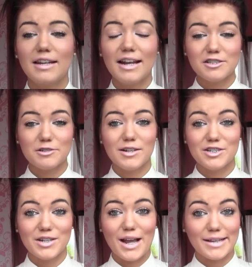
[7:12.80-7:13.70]
The next
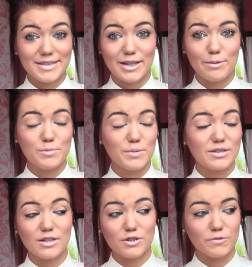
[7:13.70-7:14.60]
question that I skipped
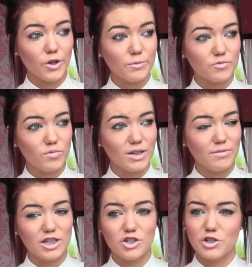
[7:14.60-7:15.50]
because I just thought it was really,
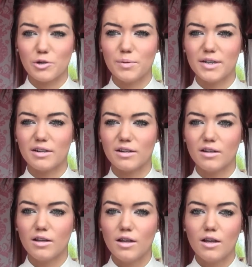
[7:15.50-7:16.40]
really stupid
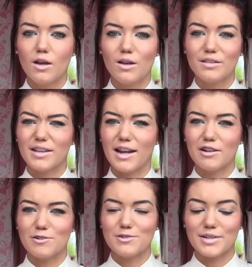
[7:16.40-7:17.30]
and
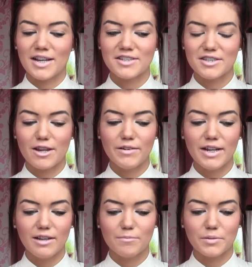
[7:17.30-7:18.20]
like
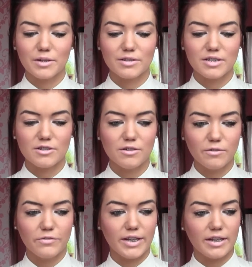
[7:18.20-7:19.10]
unnecessary, because I
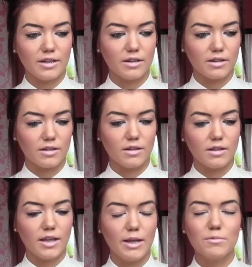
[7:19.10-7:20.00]
don't think
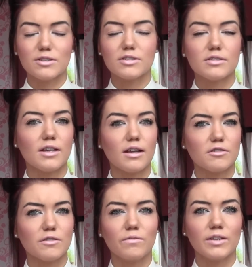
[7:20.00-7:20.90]
it was
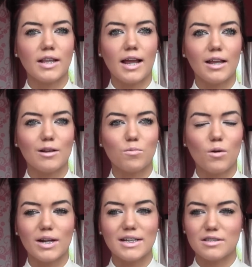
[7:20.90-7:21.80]
something like,
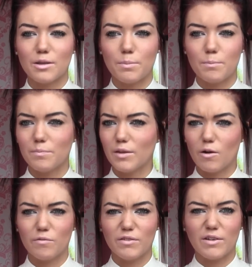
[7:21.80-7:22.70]
what is
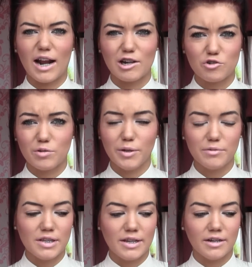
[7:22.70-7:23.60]
your favourite
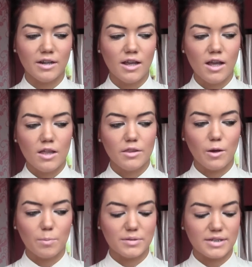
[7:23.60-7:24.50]
attributes in
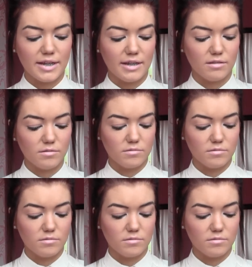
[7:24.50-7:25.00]
the opposite